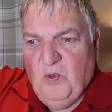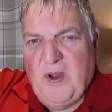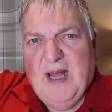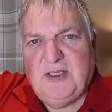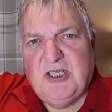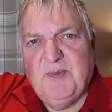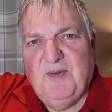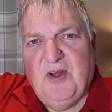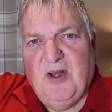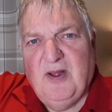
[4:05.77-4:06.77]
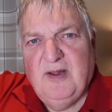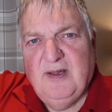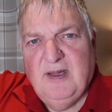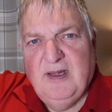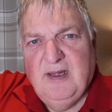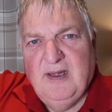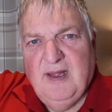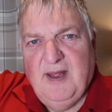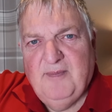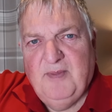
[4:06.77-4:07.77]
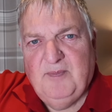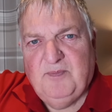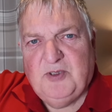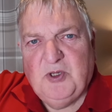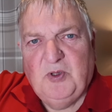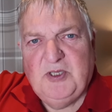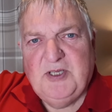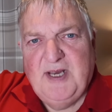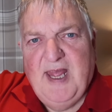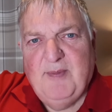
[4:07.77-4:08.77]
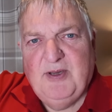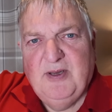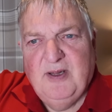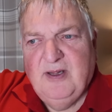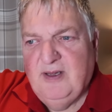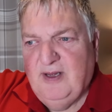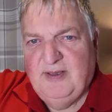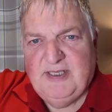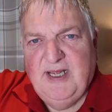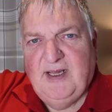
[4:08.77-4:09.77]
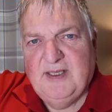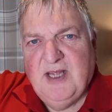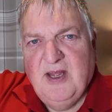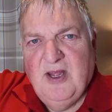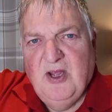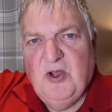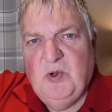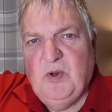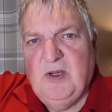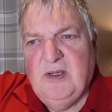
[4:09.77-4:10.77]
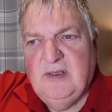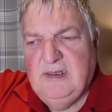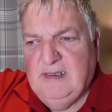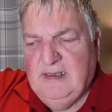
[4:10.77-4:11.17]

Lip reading: We had some of our soldiers and airmen and sailors who were